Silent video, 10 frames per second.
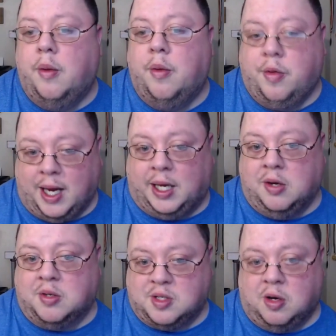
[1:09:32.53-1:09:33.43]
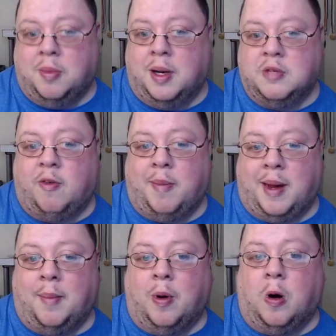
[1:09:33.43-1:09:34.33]
Thank you so much for
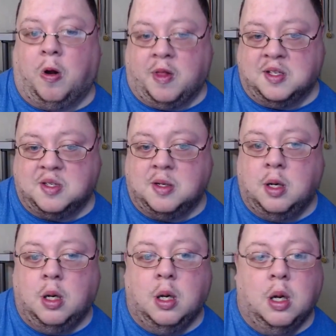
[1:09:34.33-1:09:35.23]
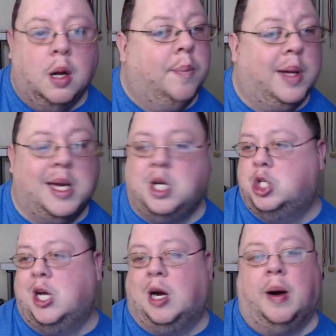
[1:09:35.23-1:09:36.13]
being part of this. Please
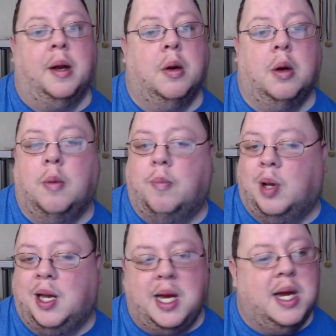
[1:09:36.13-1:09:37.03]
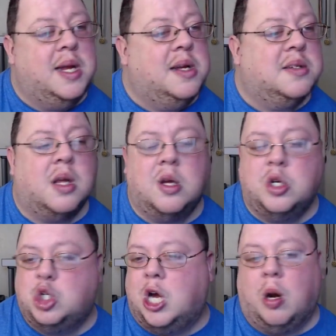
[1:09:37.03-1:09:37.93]
share it. Please
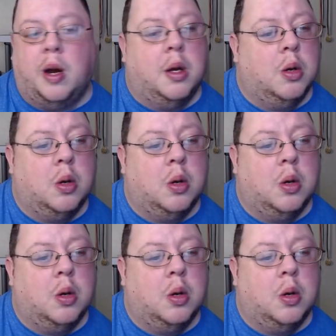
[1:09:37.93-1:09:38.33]
share it.